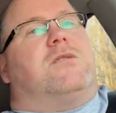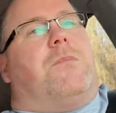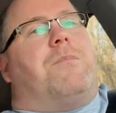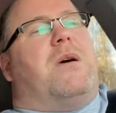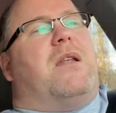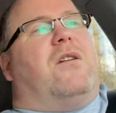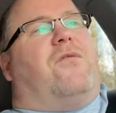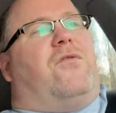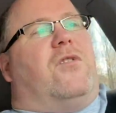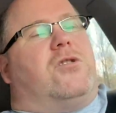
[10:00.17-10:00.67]
a
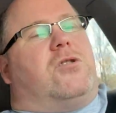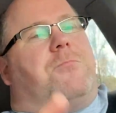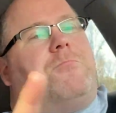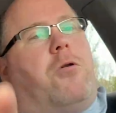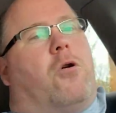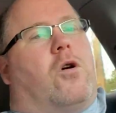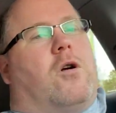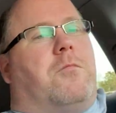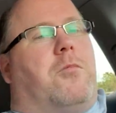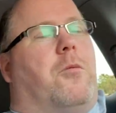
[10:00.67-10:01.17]
benefit to
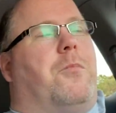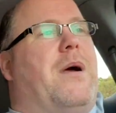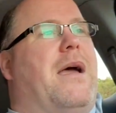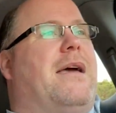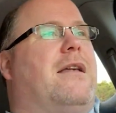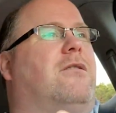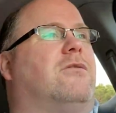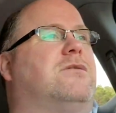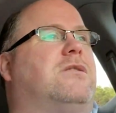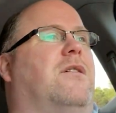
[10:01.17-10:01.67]
portable
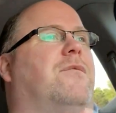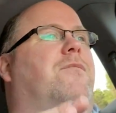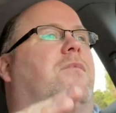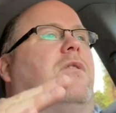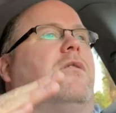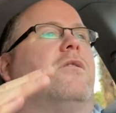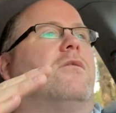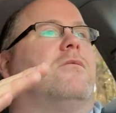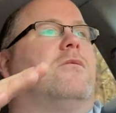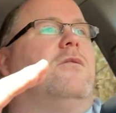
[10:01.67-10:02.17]
panels at
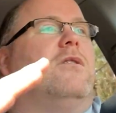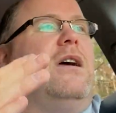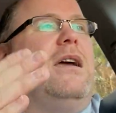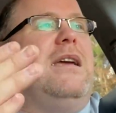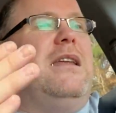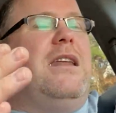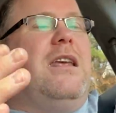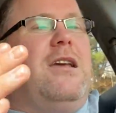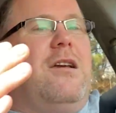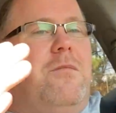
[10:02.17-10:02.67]

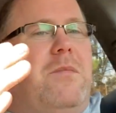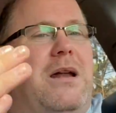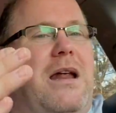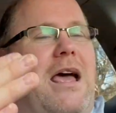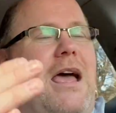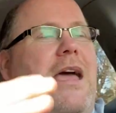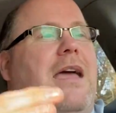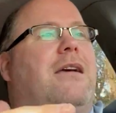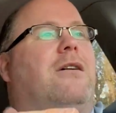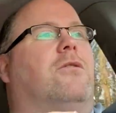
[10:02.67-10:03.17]
leaning them at an
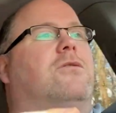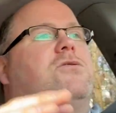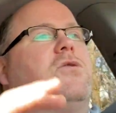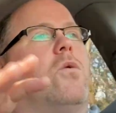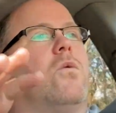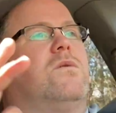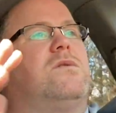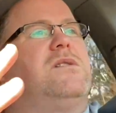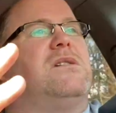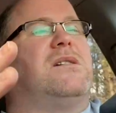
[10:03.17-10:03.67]
angle
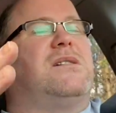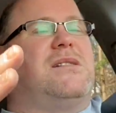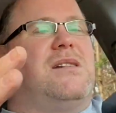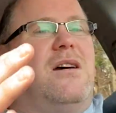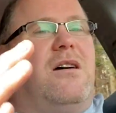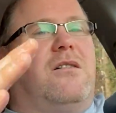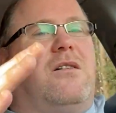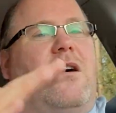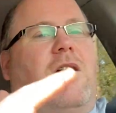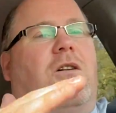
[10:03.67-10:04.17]
towards the
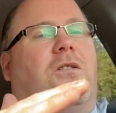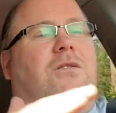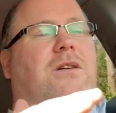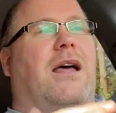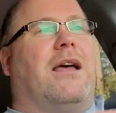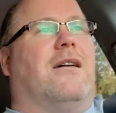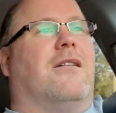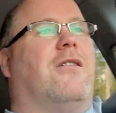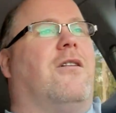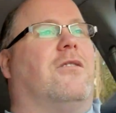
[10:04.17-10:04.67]
sun all
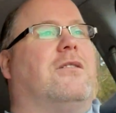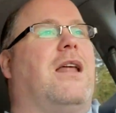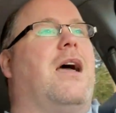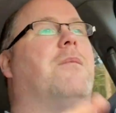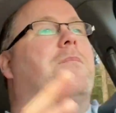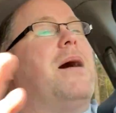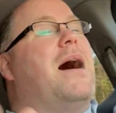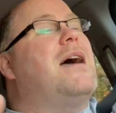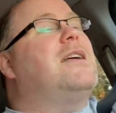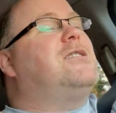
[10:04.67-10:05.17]
day long. Now,
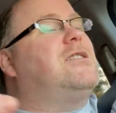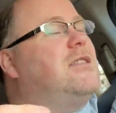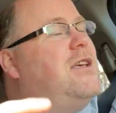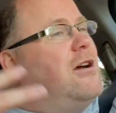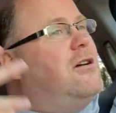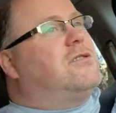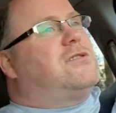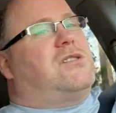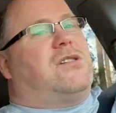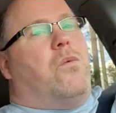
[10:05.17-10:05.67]
mind you,
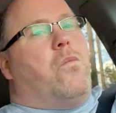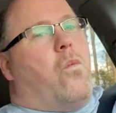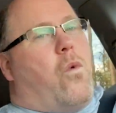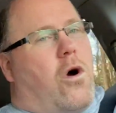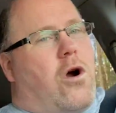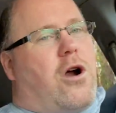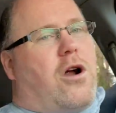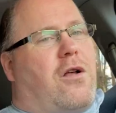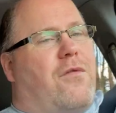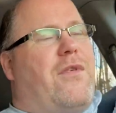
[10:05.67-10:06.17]
there's some
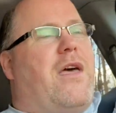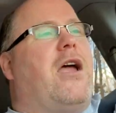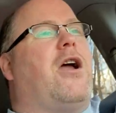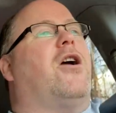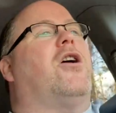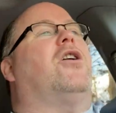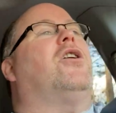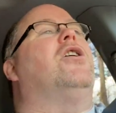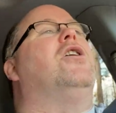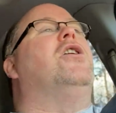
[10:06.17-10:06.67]
work
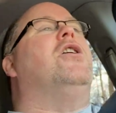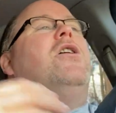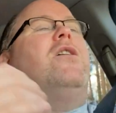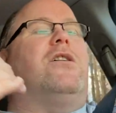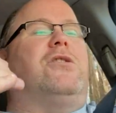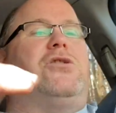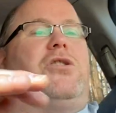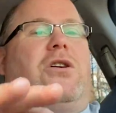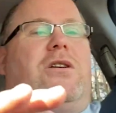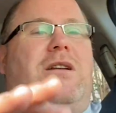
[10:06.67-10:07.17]
there
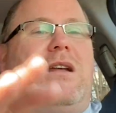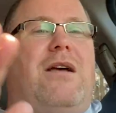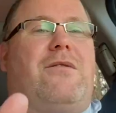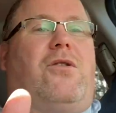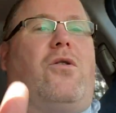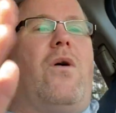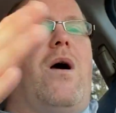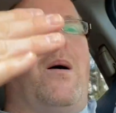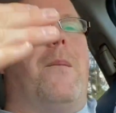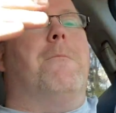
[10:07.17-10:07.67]
that you're going to have to
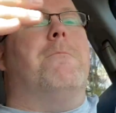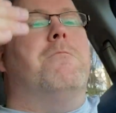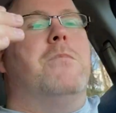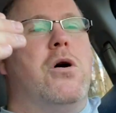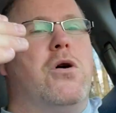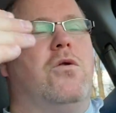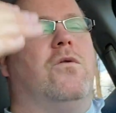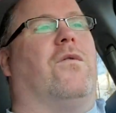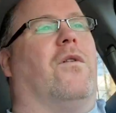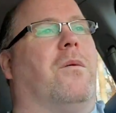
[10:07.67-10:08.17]
go out and
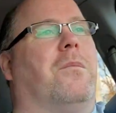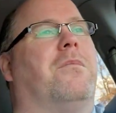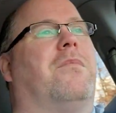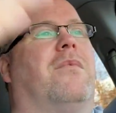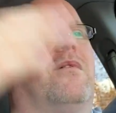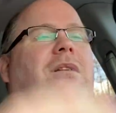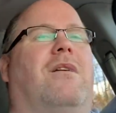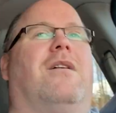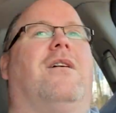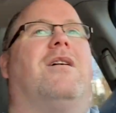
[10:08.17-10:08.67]
move
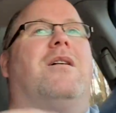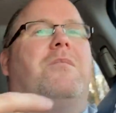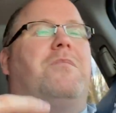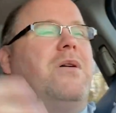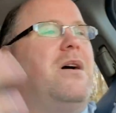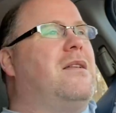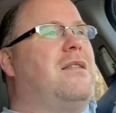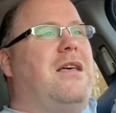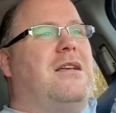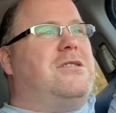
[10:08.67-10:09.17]
them,
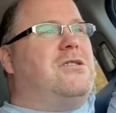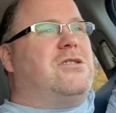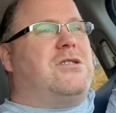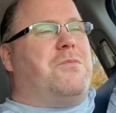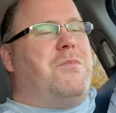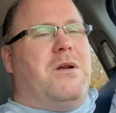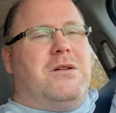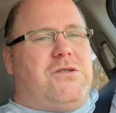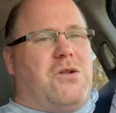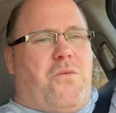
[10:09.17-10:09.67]
but that just
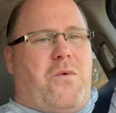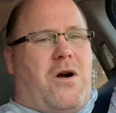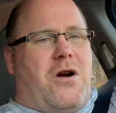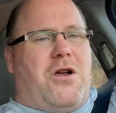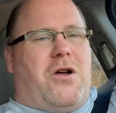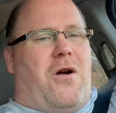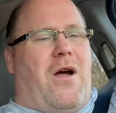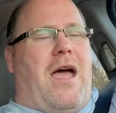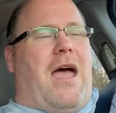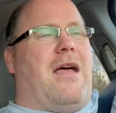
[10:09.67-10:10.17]
depends on where
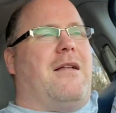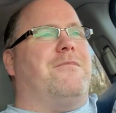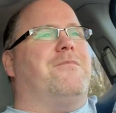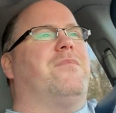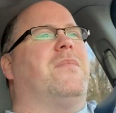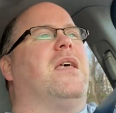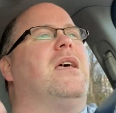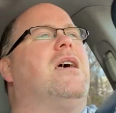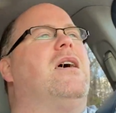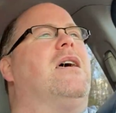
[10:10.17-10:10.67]
you're at.
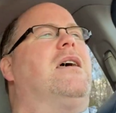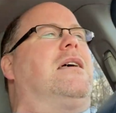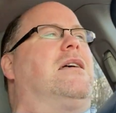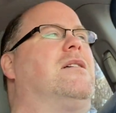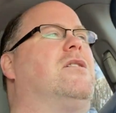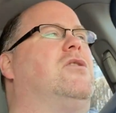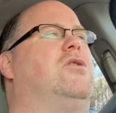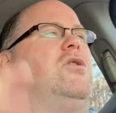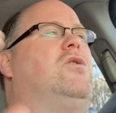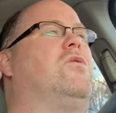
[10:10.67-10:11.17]

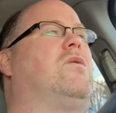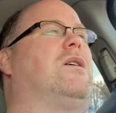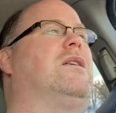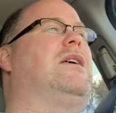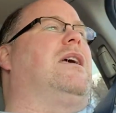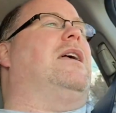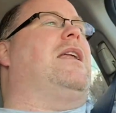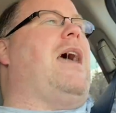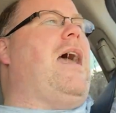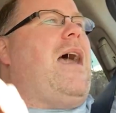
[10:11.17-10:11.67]
You can
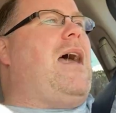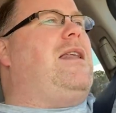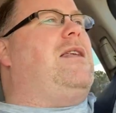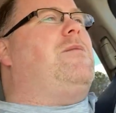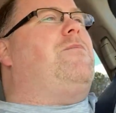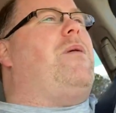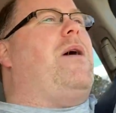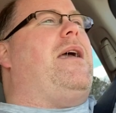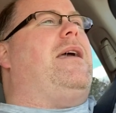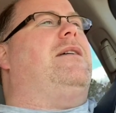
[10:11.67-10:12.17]
get
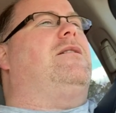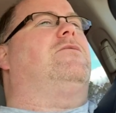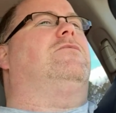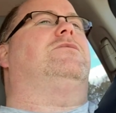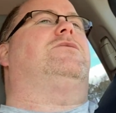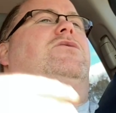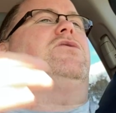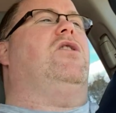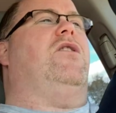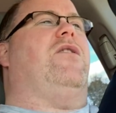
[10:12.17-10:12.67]
added panels to